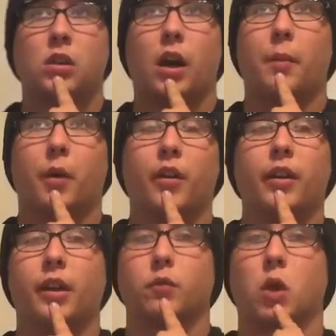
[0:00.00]
I probably
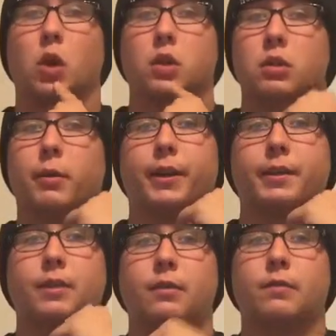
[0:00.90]
like vlogs the
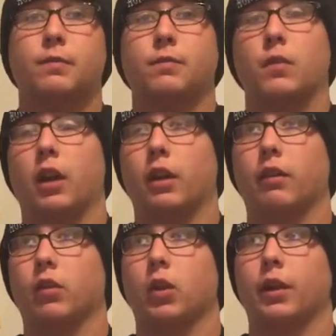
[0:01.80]
best. I like
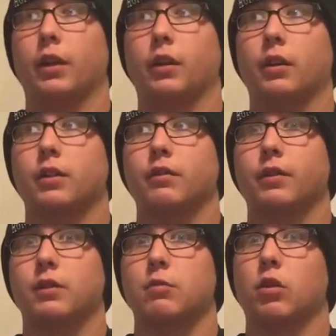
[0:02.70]
vlogging because it
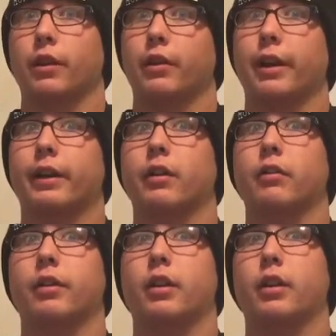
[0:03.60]
feels more interactive,
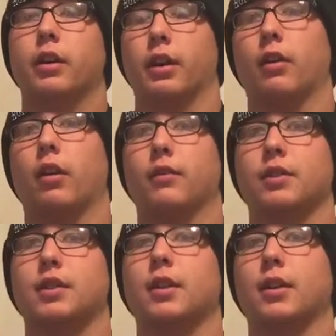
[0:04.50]
and I don't have to
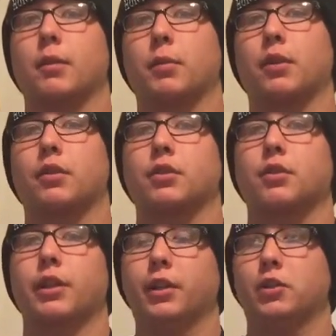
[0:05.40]
stare at a computer
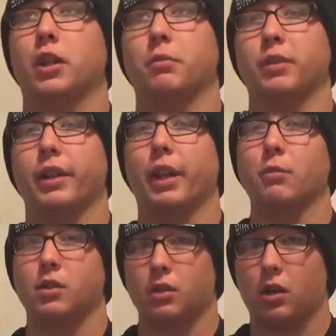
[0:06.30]
screen and try to play
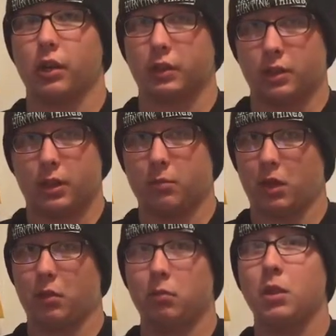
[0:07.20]
games and talk at the same
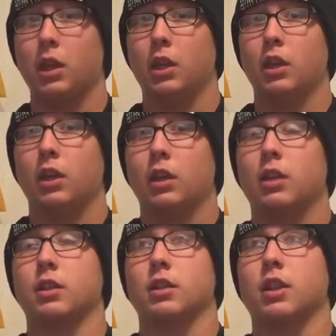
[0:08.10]
time,
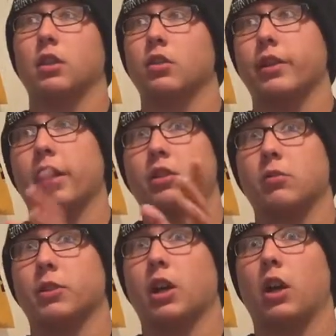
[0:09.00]
because then there's not so
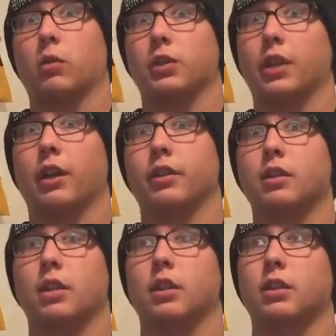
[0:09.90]
much awkward silence
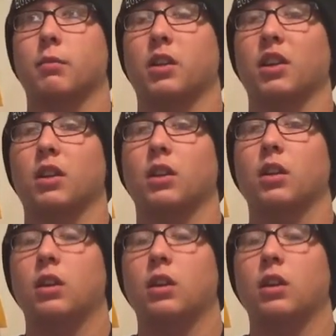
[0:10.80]
unless I'm thinking.